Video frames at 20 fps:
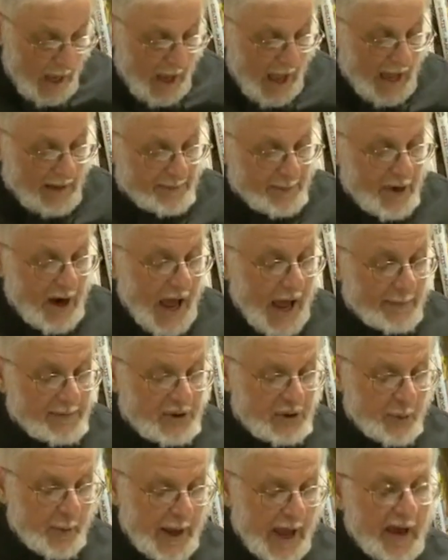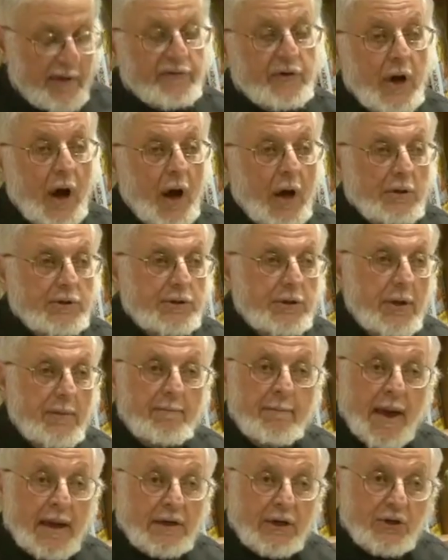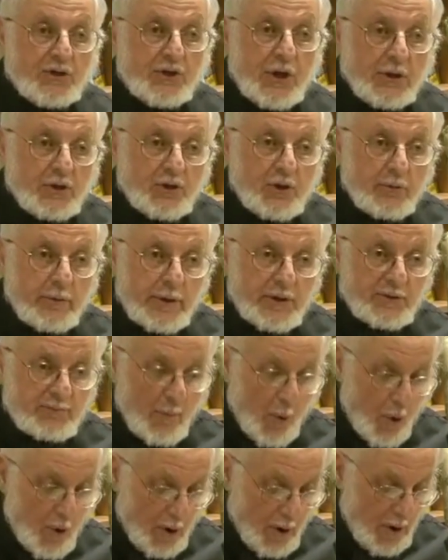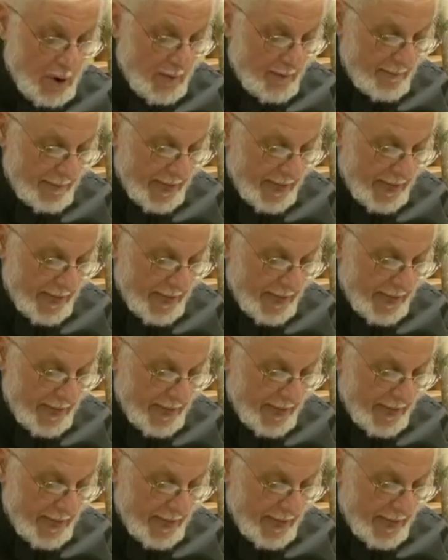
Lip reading: And perhaps we have not many centuries more,